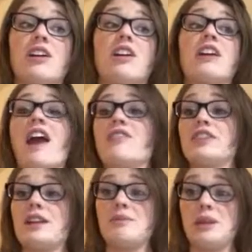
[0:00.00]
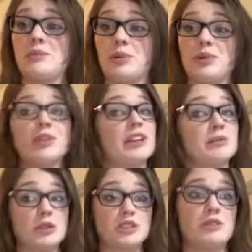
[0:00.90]
are everyday people, they're
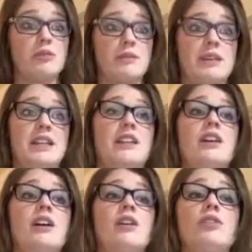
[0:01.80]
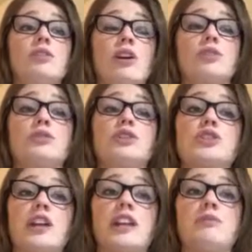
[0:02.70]
mostly women, who go through a
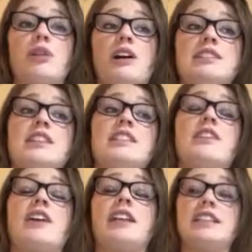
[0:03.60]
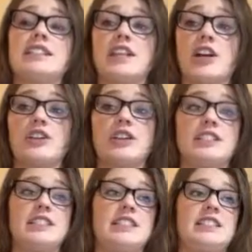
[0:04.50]
training process of at least
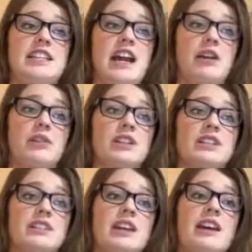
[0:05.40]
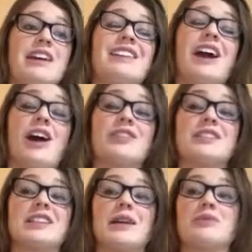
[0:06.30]
160 hours. They
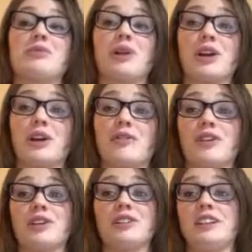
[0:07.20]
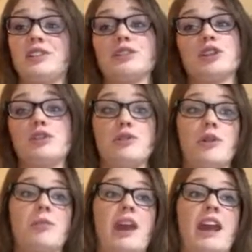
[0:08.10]
oftentimes work for little to
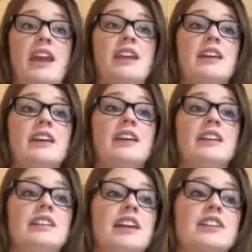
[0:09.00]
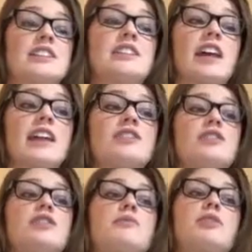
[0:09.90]
no pay. They are assigned
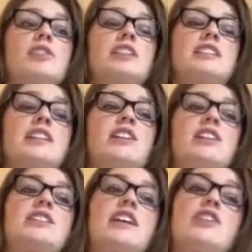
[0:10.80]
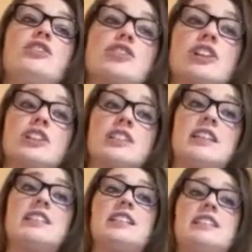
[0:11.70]
to community centers and usually are
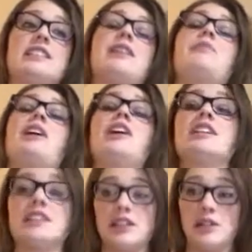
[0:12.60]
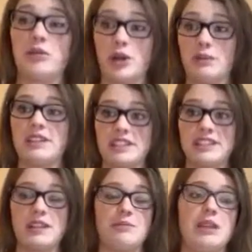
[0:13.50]
sent to the same areas, and they work with the
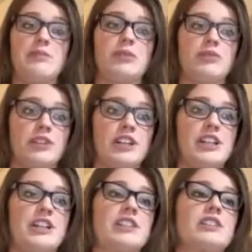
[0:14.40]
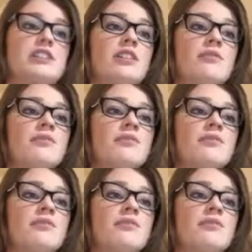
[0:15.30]
same people for years.